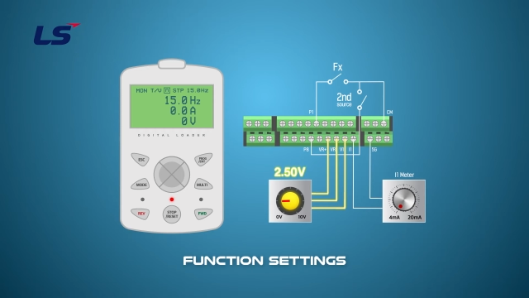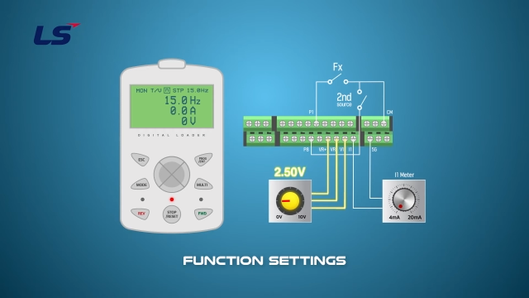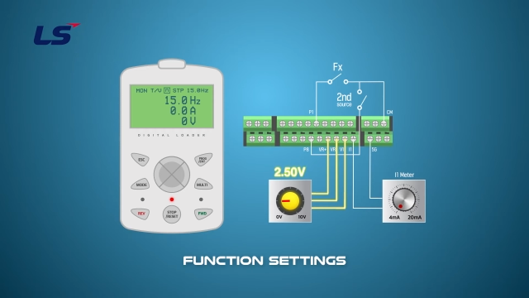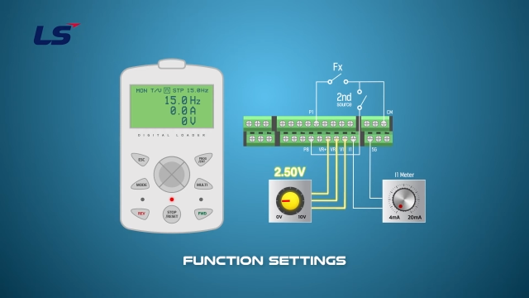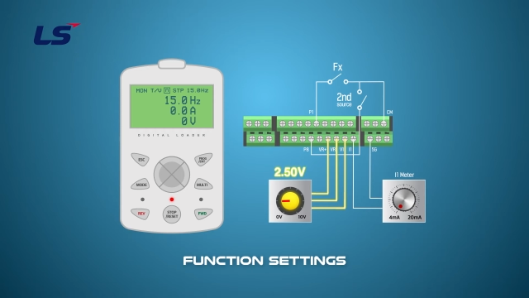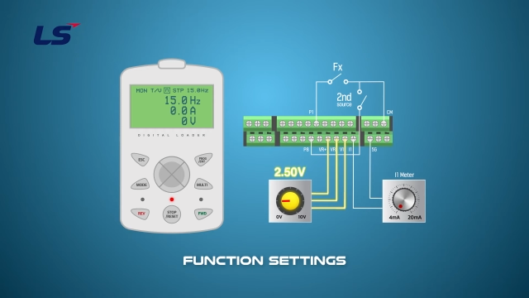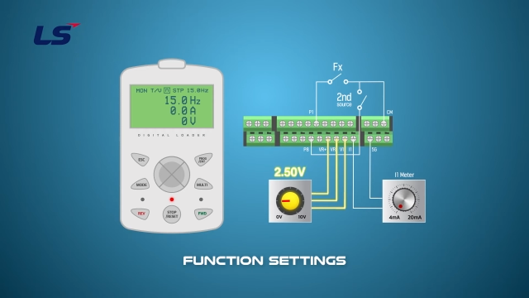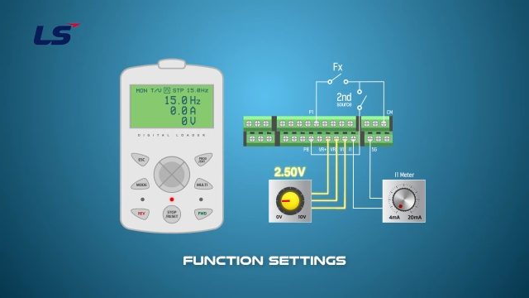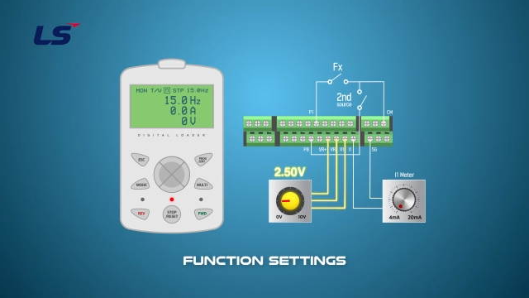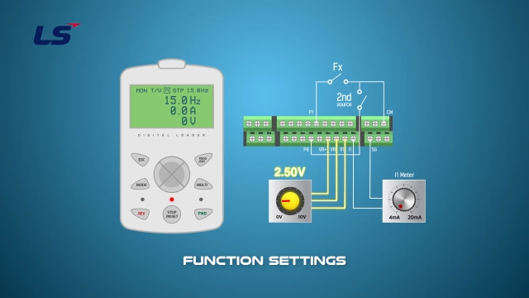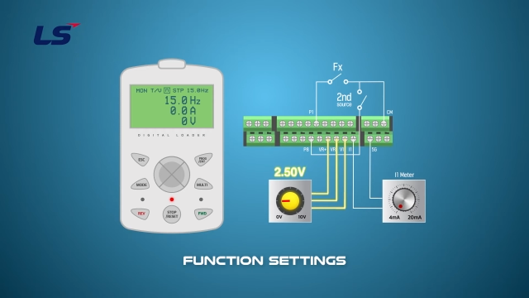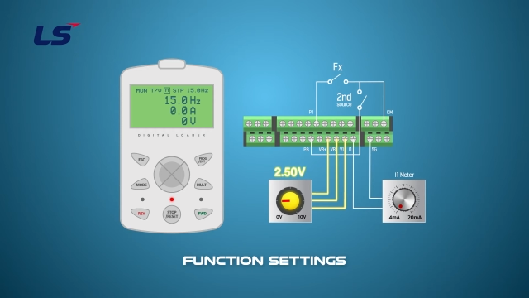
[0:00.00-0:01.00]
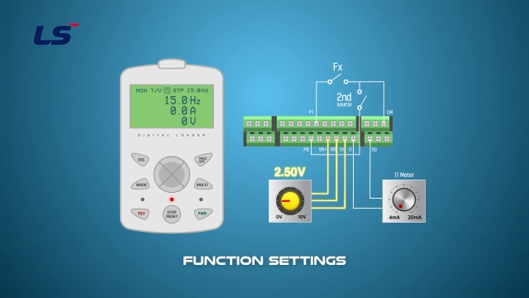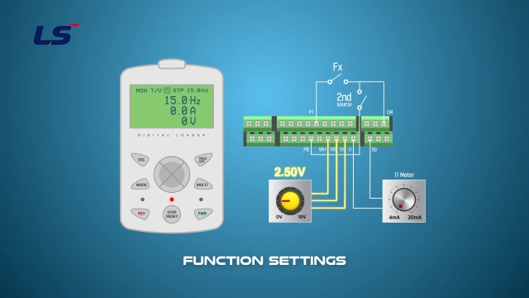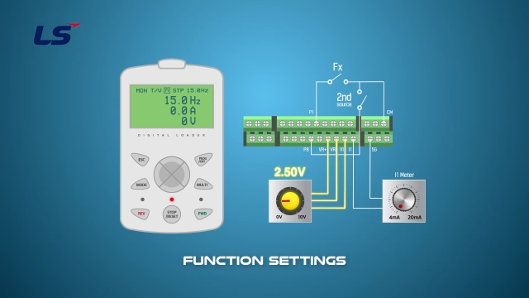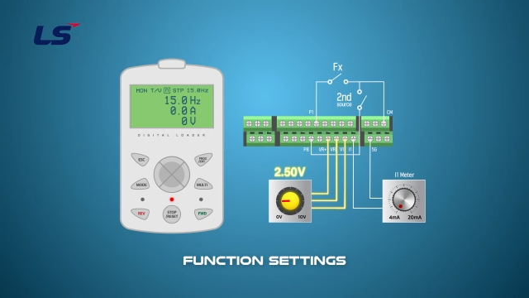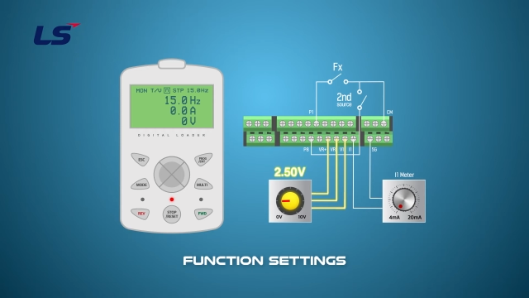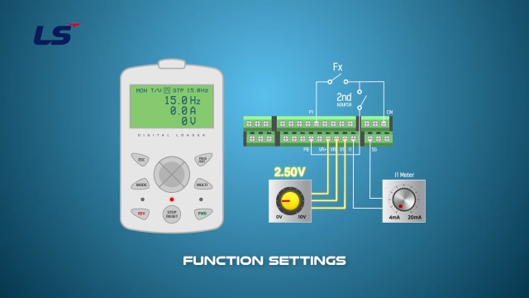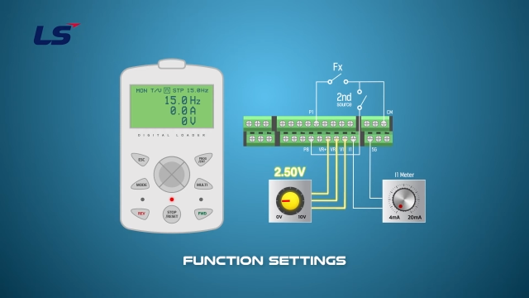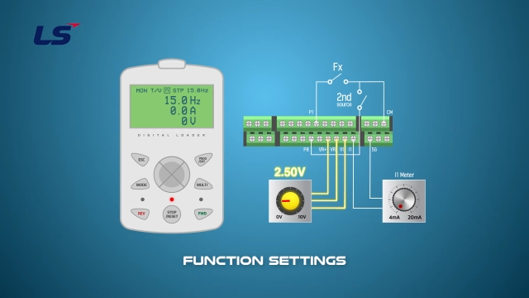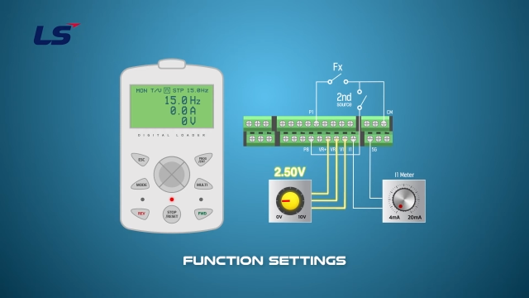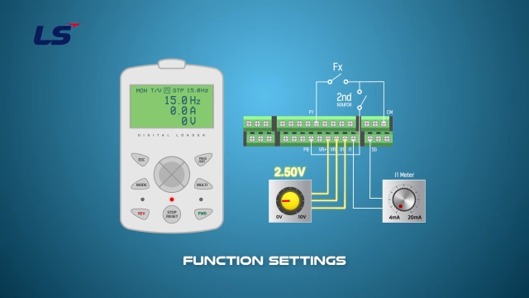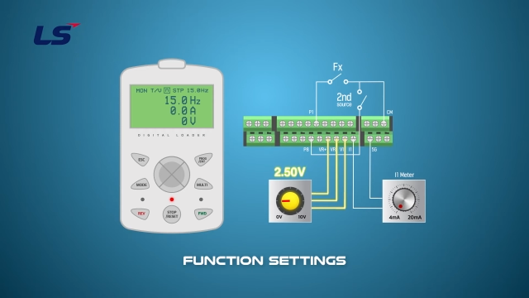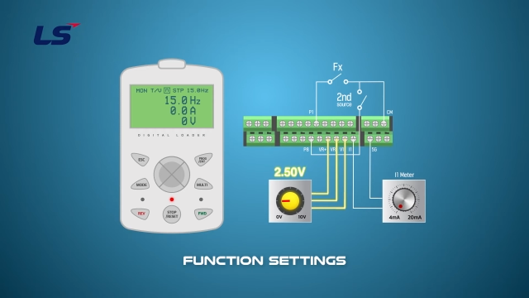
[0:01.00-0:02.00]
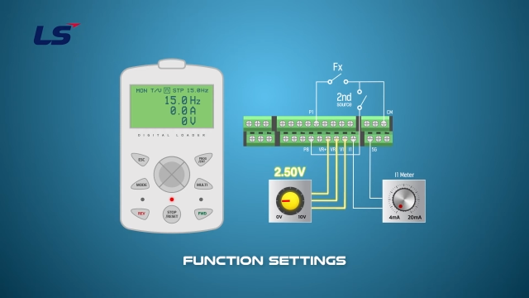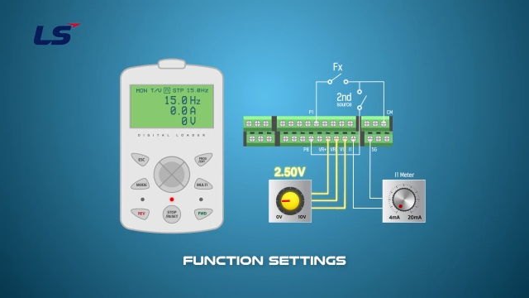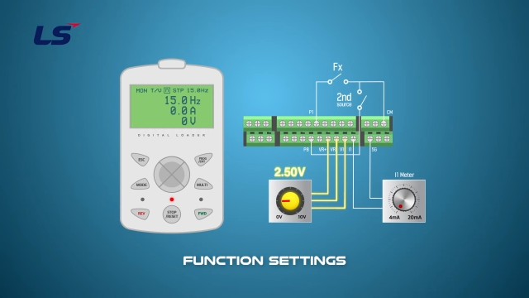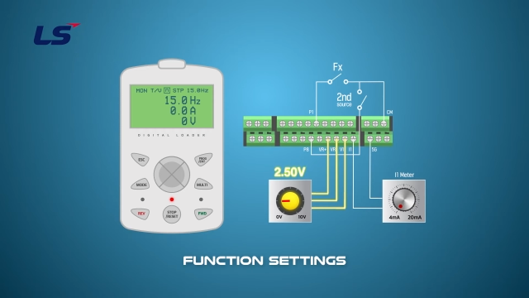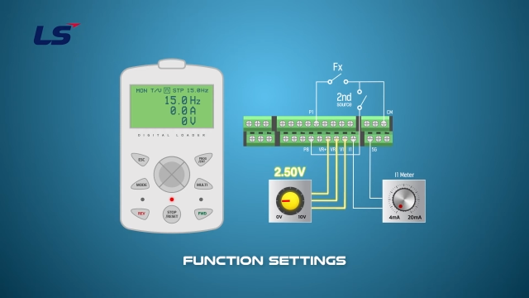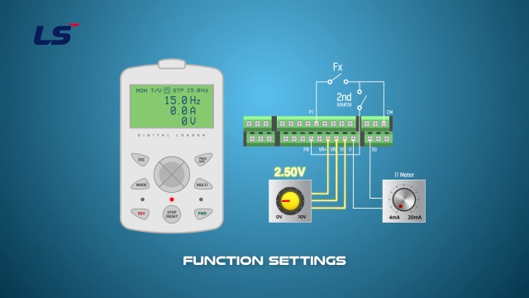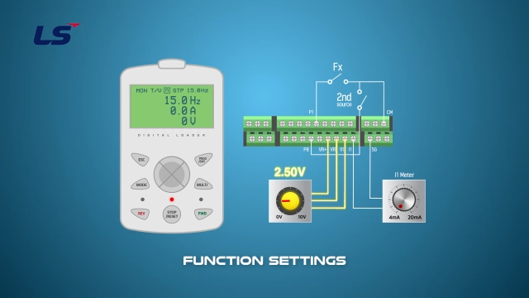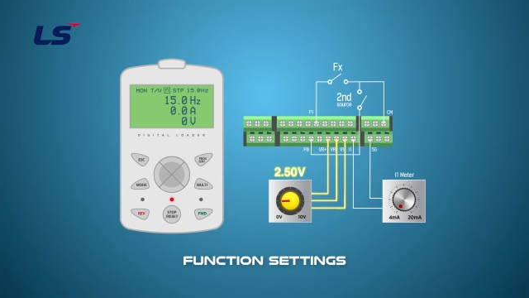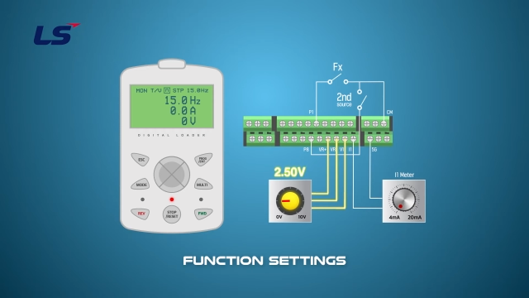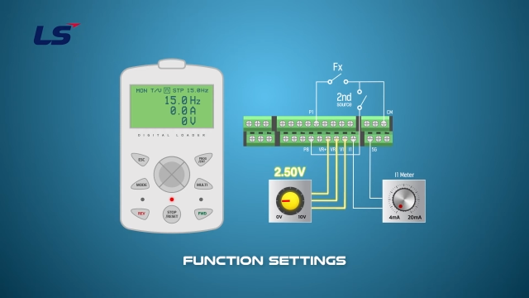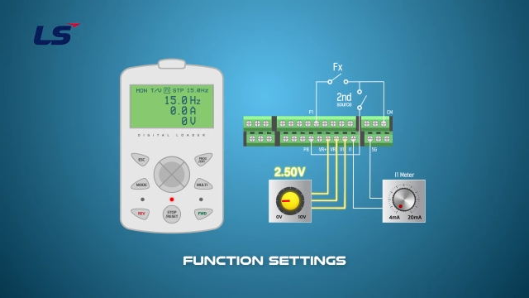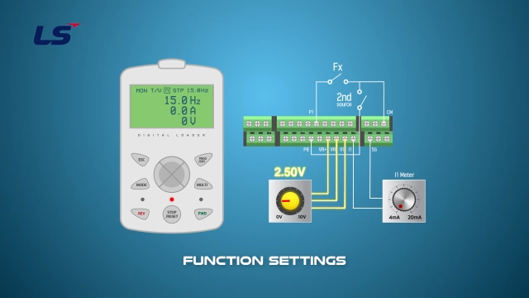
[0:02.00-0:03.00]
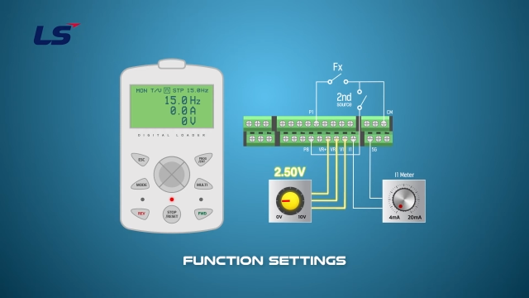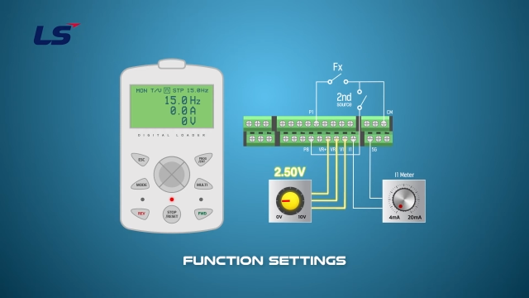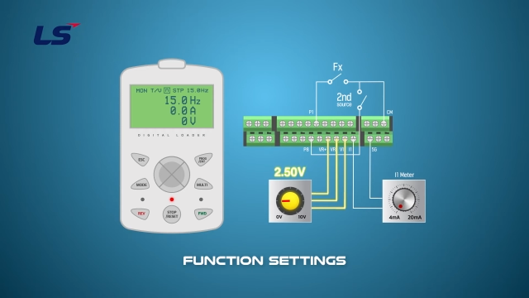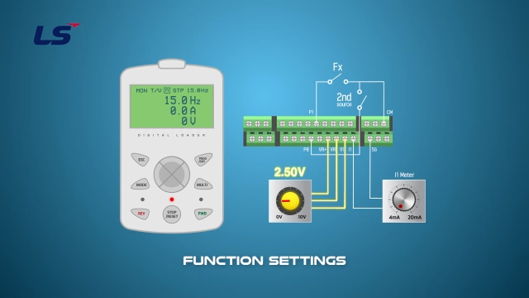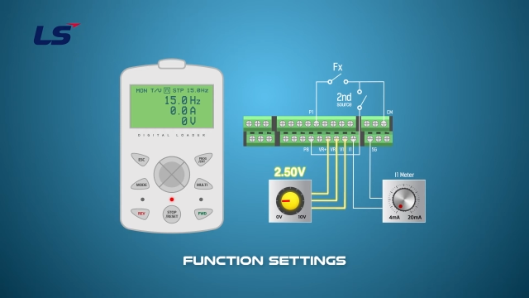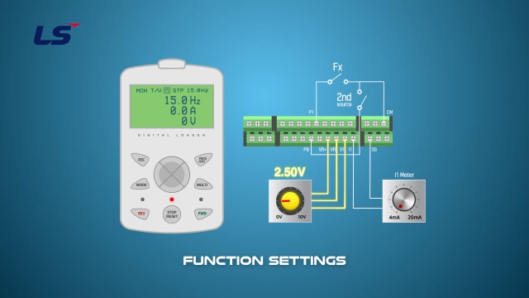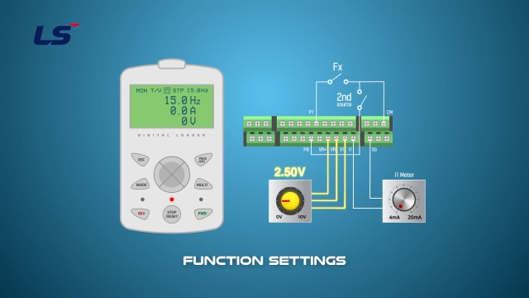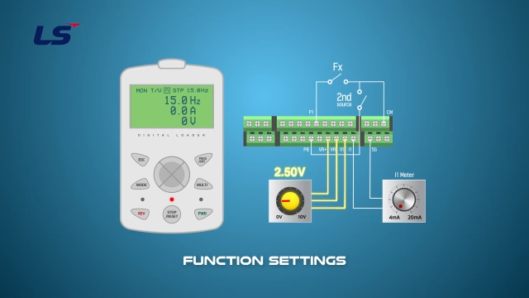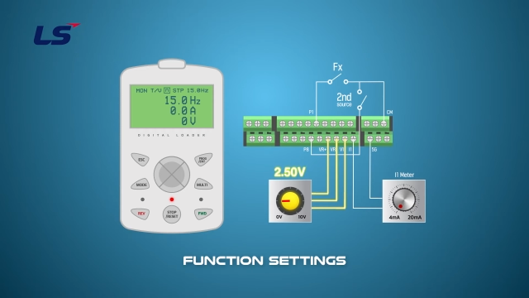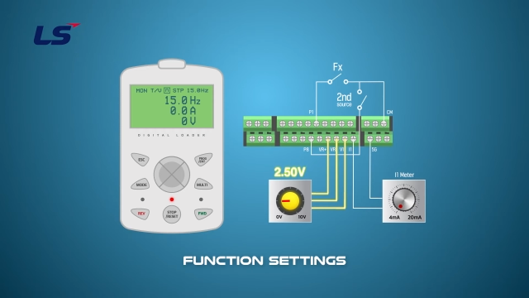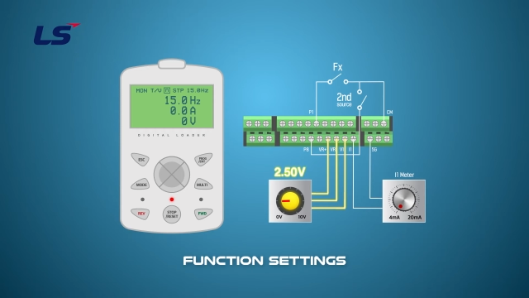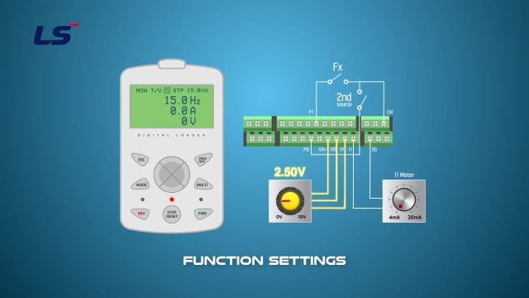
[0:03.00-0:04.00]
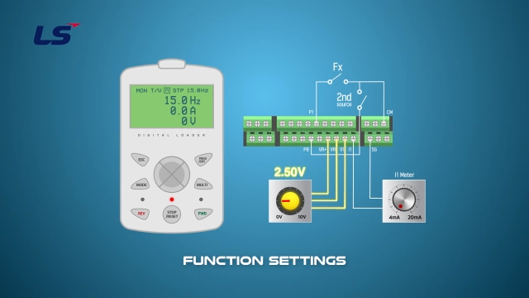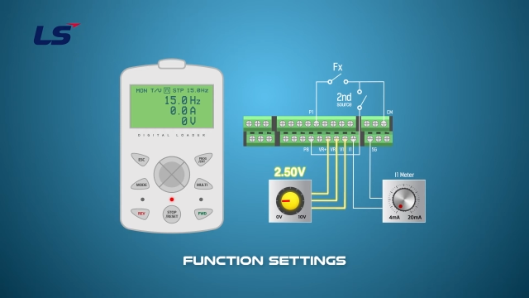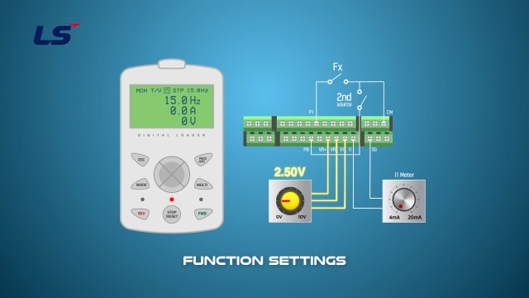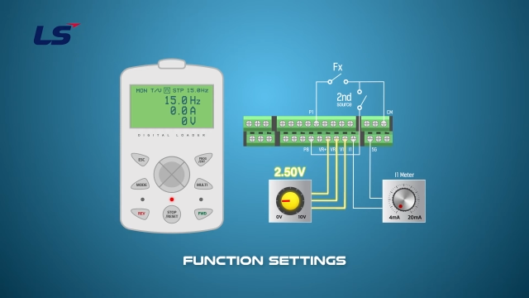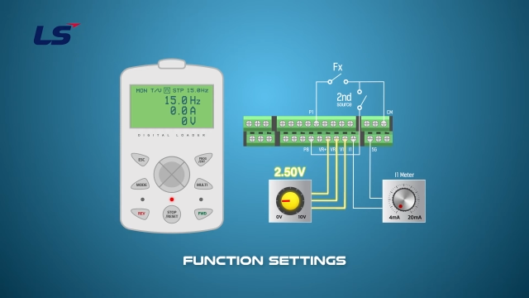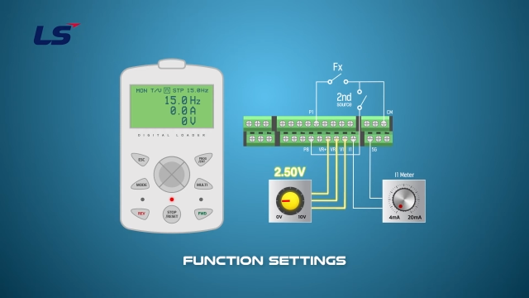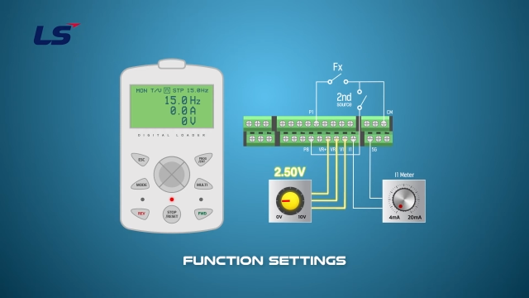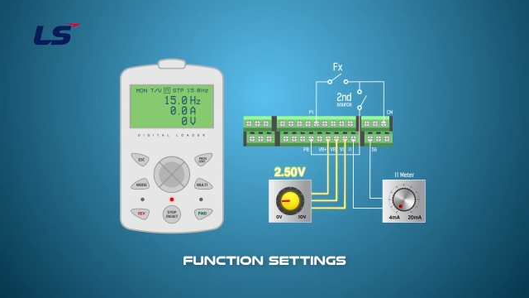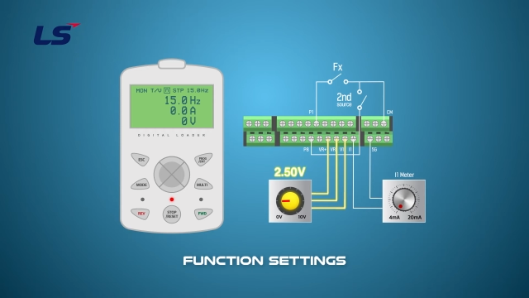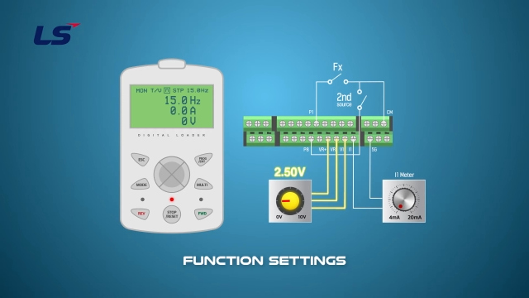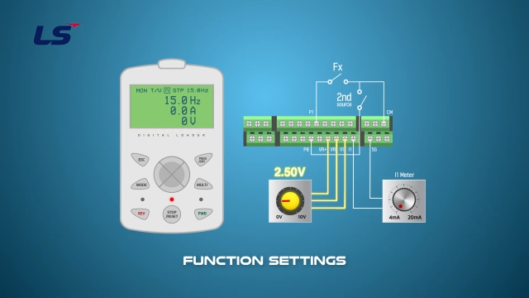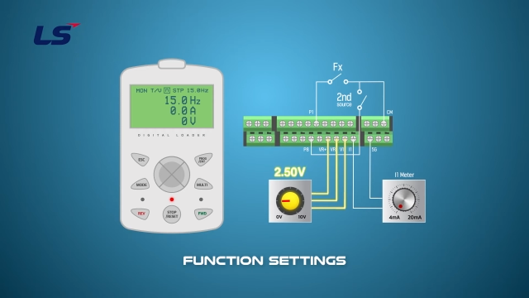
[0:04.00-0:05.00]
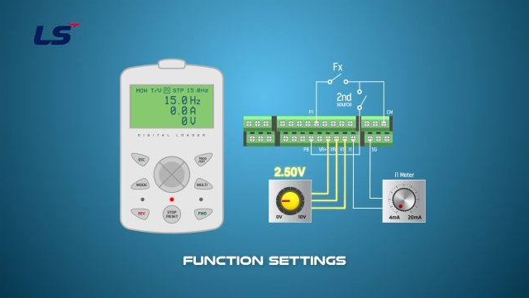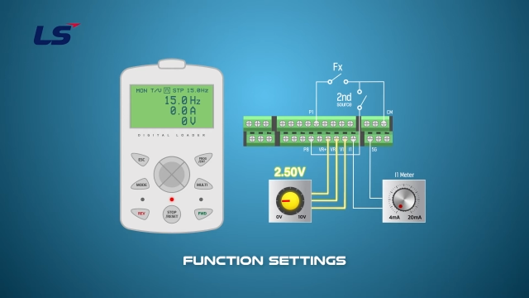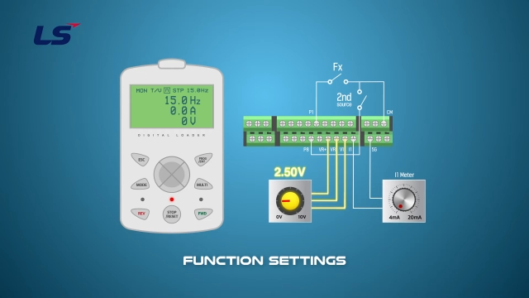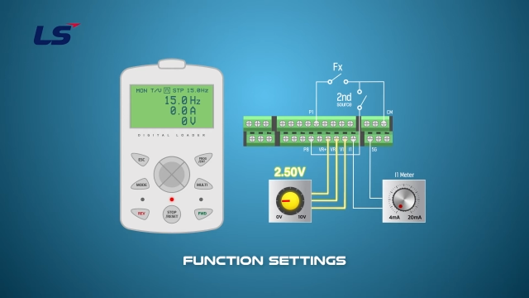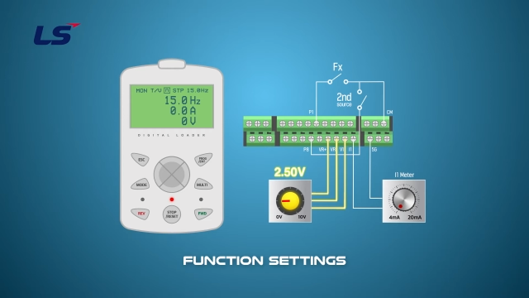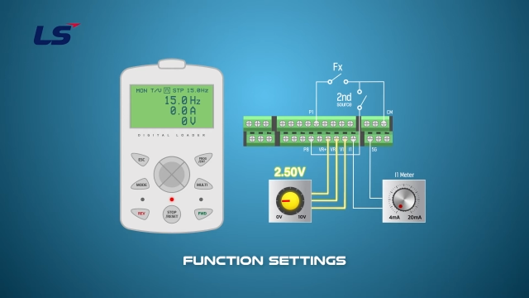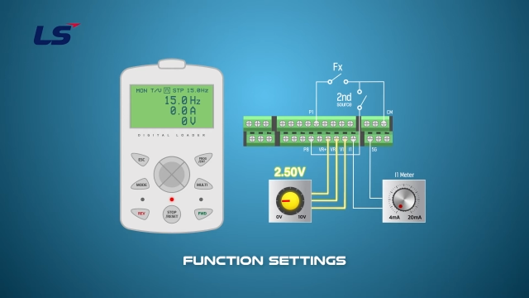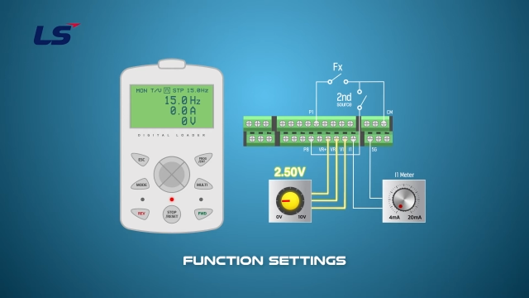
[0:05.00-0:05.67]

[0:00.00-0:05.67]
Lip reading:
[unreadable: no face in view]